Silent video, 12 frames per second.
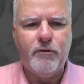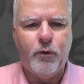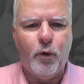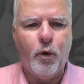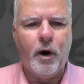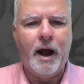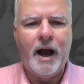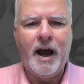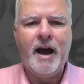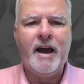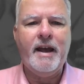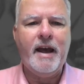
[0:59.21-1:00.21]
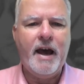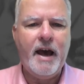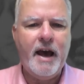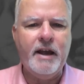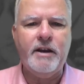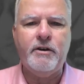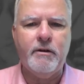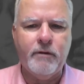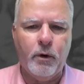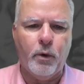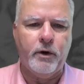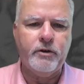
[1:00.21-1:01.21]
For I hate
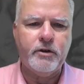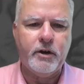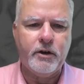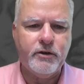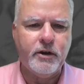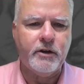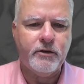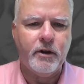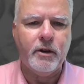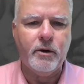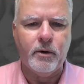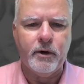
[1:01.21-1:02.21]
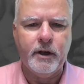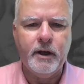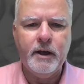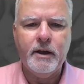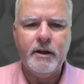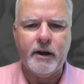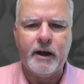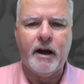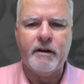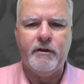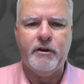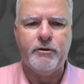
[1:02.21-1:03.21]
divorce, says the Lord, the
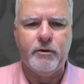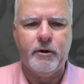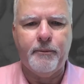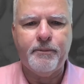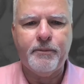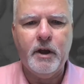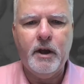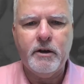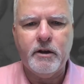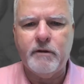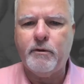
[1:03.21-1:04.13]
God of Israel. To